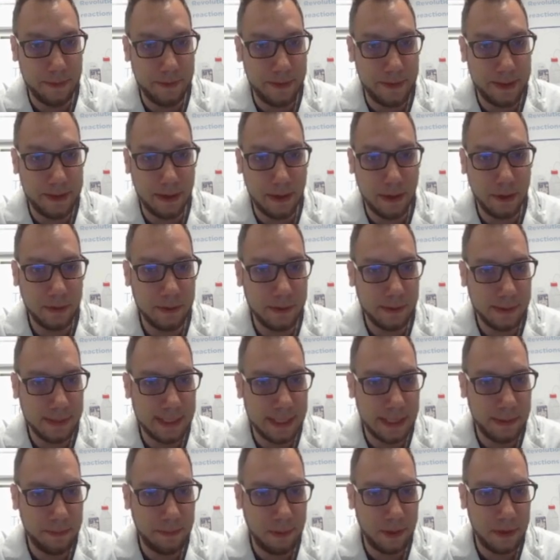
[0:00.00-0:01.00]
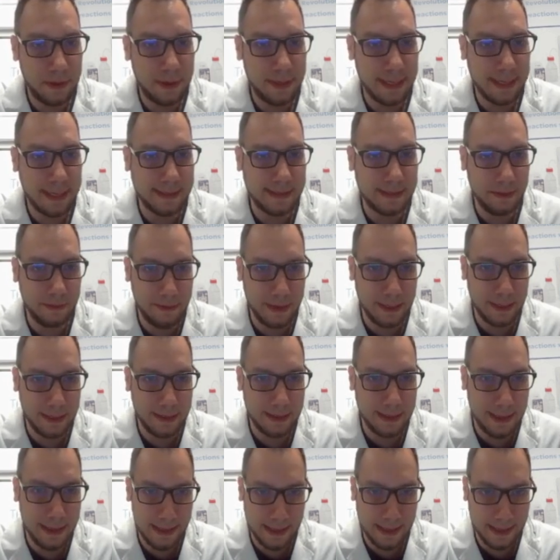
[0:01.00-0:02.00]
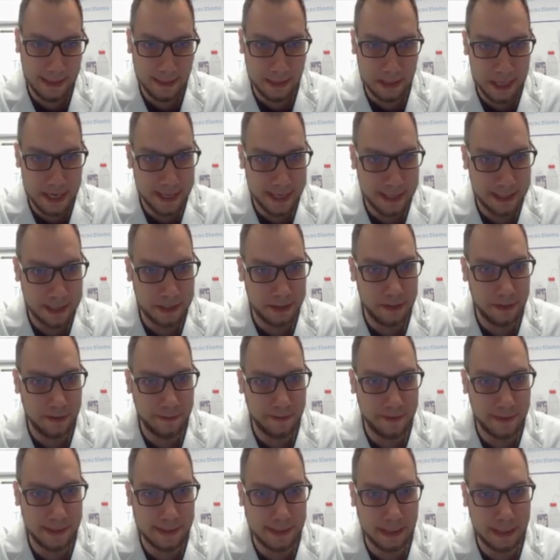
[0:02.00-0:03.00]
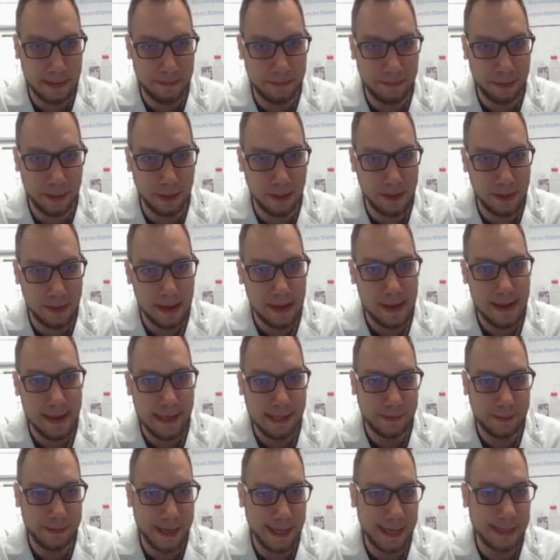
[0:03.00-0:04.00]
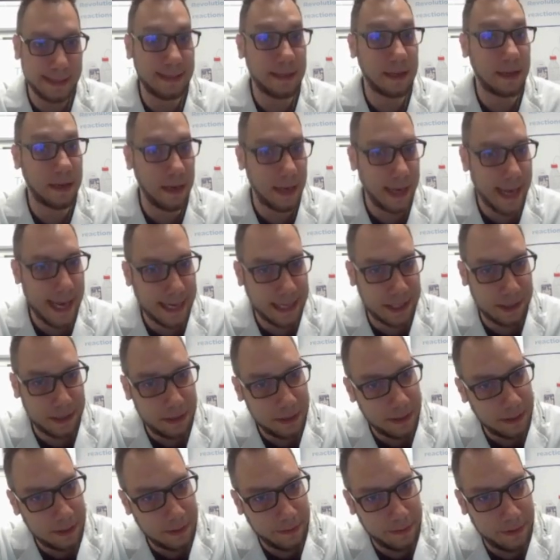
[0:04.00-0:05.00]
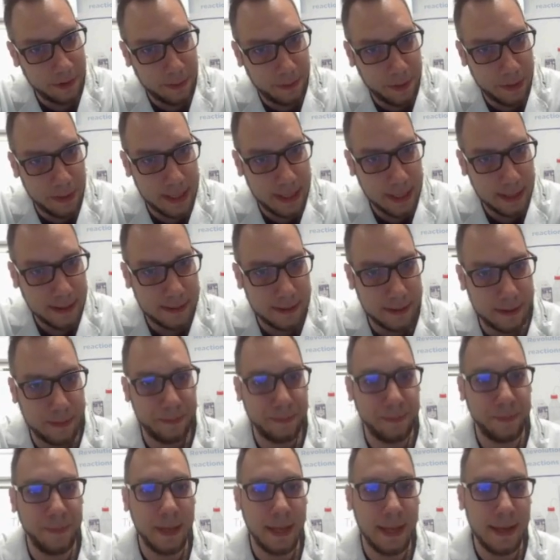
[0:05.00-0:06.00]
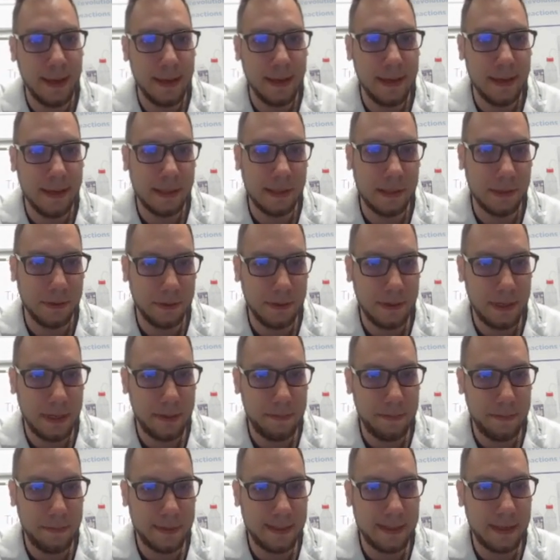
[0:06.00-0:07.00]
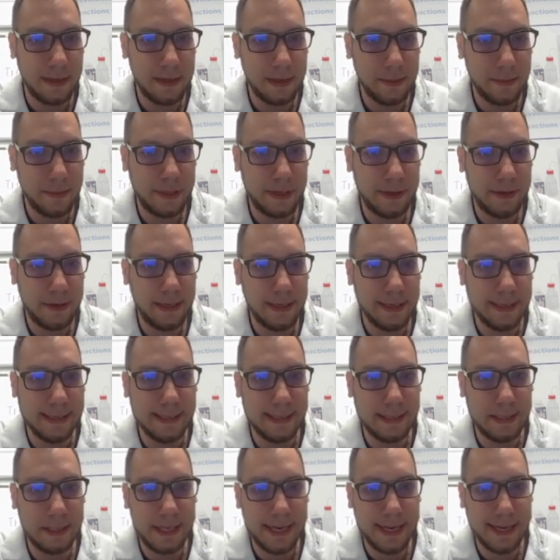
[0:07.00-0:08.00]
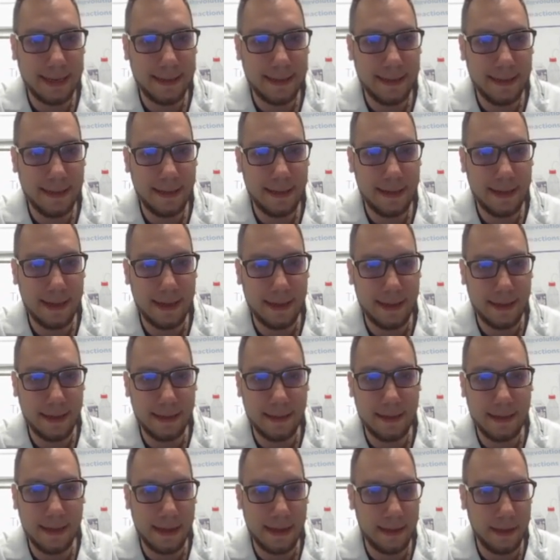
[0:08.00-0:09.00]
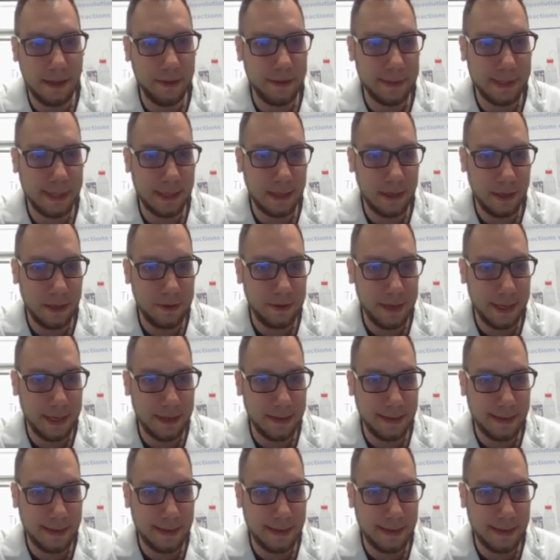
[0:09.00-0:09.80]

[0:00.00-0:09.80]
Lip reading: with an autosampler that's doing the injection of the sample as well as the collection of the product. So the starting material is injected, and using a Union